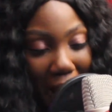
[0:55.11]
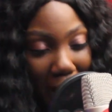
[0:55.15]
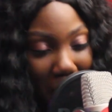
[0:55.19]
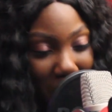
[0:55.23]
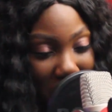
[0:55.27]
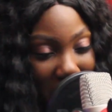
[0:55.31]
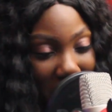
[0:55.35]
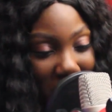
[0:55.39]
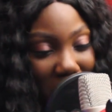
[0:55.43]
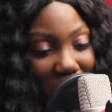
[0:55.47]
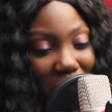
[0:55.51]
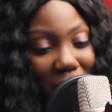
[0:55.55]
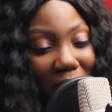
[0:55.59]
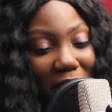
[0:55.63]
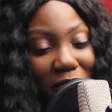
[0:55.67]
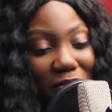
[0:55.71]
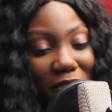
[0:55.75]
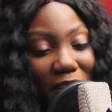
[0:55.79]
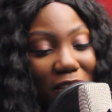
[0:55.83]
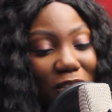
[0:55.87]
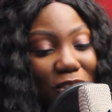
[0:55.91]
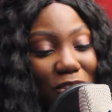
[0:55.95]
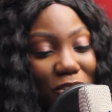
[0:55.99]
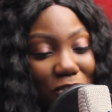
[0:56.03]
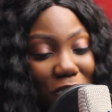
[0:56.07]
I'm keeping my
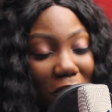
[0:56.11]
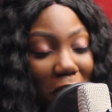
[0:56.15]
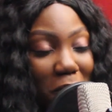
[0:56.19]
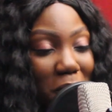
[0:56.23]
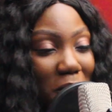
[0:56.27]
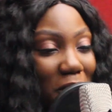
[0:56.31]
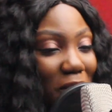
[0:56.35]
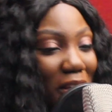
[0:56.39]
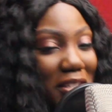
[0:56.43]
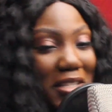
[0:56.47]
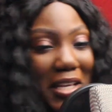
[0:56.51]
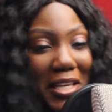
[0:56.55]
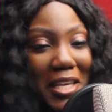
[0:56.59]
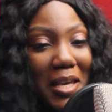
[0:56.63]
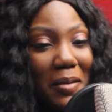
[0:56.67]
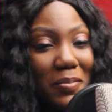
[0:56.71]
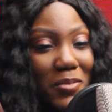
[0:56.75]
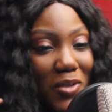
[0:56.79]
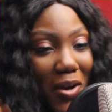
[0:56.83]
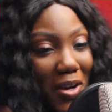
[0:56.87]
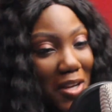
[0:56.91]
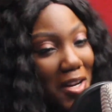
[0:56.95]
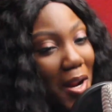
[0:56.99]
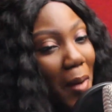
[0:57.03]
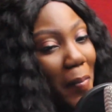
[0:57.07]
fingers crossed because they
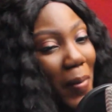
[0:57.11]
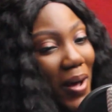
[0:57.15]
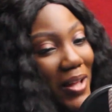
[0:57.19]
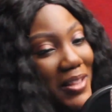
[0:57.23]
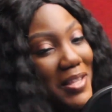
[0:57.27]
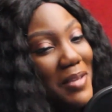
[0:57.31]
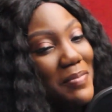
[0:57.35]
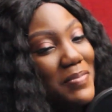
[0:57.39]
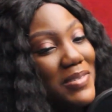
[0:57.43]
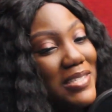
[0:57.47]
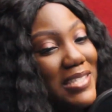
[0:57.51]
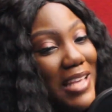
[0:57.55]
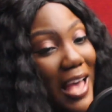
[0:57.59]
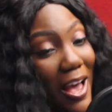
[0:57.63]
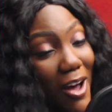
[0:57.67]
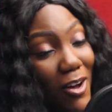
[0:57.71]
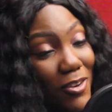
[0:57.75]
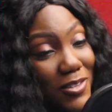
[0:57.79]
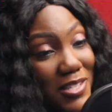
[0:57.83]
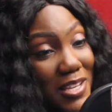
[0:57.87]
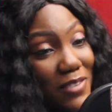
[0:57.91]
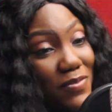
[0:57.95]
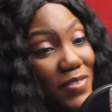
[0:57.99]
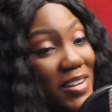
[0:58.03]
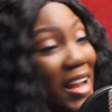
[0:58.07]
keep talking about
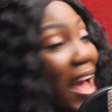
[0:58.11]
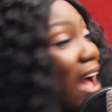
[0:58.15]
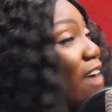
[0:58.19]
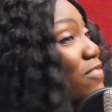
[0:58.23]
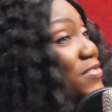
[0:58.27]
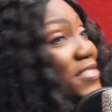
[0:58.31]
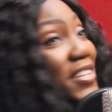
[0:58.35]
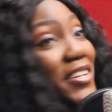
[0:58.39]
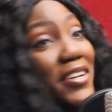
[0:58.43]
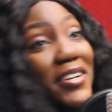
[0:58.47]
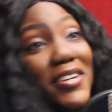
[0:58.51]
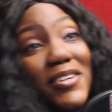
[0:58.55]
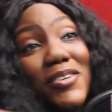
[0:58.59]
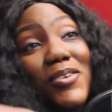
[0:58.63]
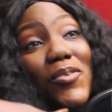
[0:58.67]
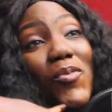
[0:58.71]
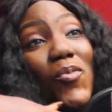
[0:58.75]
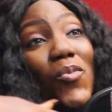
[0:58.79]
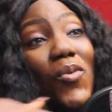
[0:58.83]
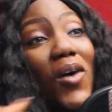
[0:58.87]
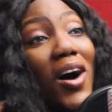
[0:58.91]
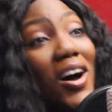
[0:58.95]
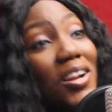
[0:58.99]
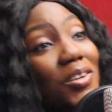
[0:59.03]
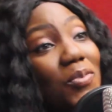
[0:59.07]
themselves even after
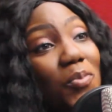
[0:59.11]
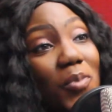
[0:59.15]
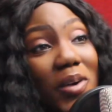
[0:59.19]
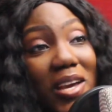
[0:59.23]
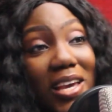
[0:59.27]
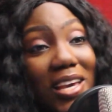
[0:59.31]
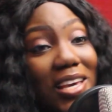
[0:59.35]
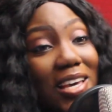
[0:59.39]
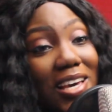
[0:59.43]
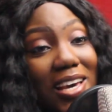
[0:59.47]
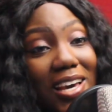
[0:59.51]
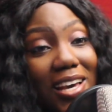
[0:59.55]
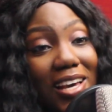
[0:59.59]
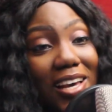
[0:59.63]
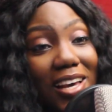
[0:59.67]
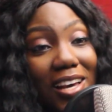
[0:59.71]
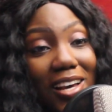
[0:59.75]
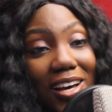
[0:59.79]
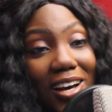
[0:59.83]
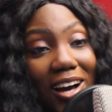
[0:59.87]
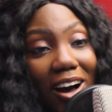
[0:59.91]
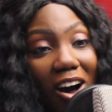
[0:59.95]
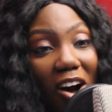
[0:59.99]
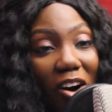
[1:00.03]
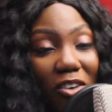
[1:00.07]
1 week
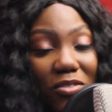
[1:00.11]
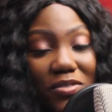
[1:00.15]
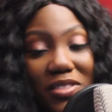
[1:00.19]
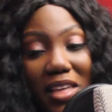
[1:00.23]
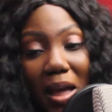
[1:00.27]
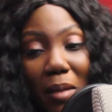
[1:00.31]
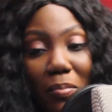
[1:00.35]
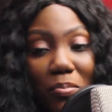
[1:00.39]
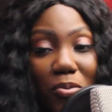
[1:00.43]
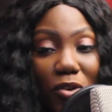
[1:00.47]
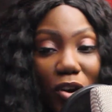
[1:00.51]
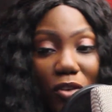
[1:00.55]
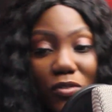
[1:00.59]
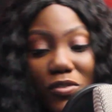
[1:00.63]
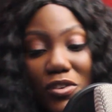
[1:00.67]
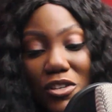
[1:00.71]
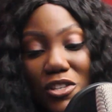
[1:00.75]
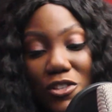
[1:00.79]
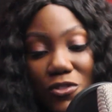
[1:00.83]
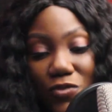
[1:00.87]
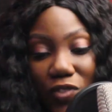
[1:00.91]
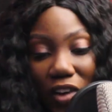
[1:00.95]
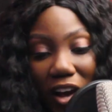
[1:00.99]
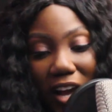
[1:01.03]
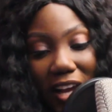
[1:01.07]
of their
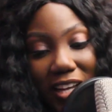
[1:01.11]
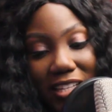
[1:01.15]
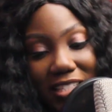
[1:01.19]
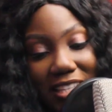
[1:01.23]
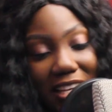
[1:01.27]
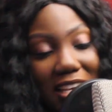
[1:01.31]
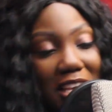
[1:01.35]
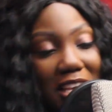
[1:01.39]
previous fight.